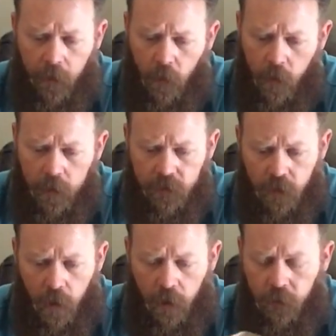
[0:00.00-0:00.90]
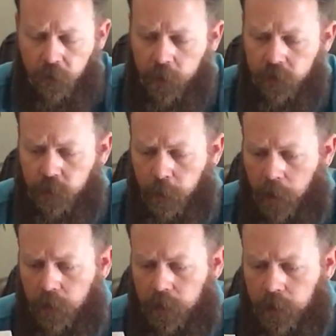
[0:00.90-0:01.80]
other one is called Fierce
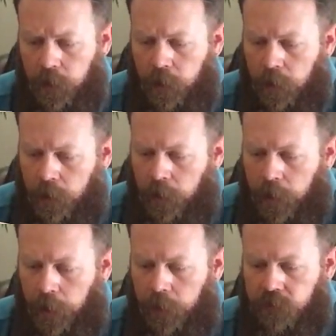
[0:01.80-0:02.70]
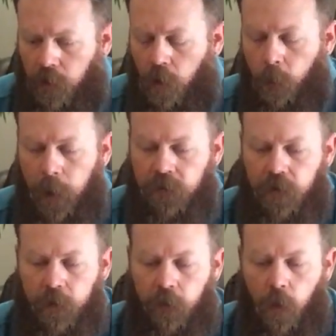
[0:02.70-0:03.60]
Melon. And so
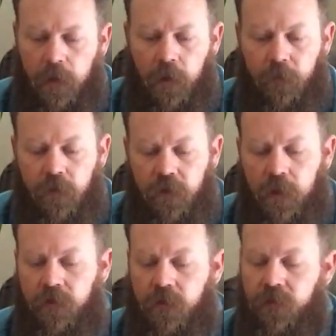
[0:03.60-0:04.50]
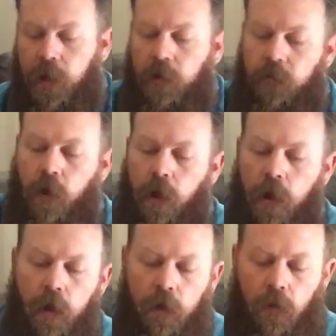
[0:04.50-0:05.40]
basically the only difference is, instead of
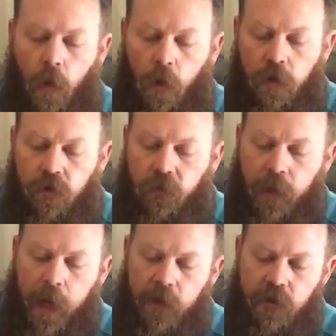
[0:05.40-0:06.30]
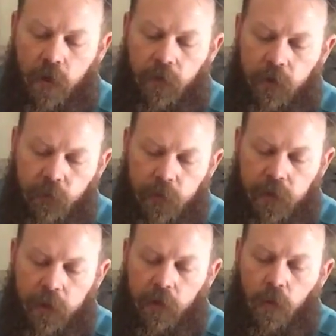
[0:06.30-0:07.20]
the orange flash on this
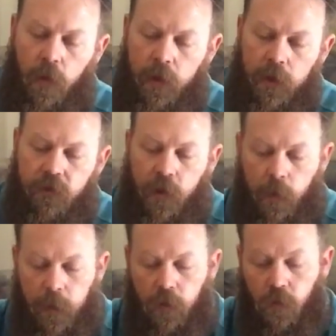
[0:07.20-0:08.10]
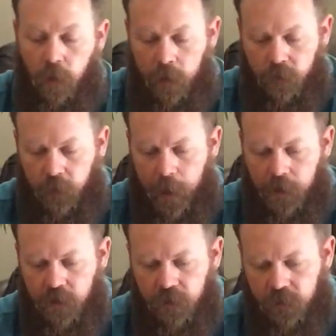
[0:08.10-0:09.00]
particular one, it's going to be red
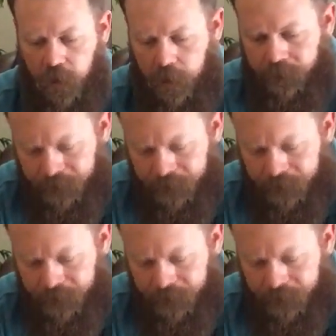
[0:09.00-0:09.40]
flash instead.